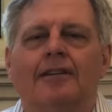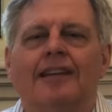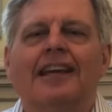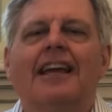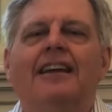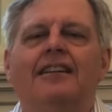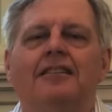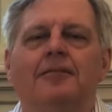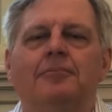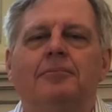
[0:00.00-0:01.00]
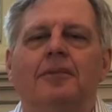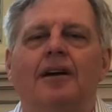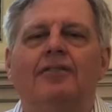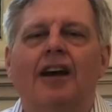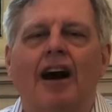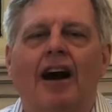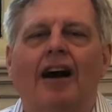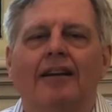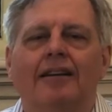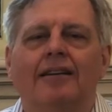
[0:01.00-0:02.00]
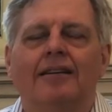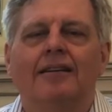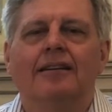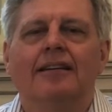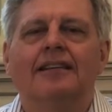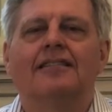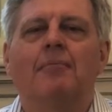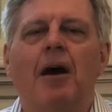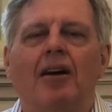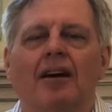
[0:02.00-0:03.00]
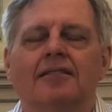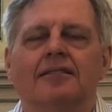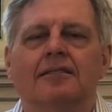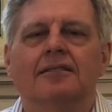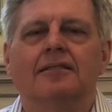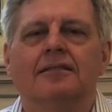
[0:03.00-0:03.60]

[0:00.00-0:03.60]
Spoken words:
The kingdom of God is among us.